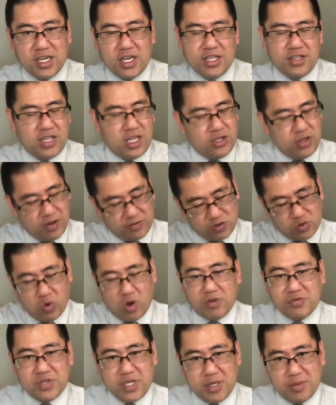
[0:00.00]
then you have
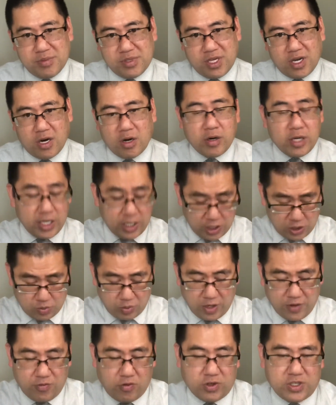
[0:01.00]
12 teams there in a
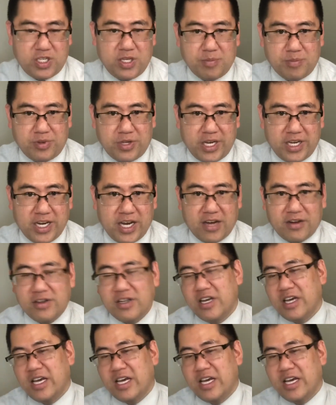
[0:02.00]
2014 playdown.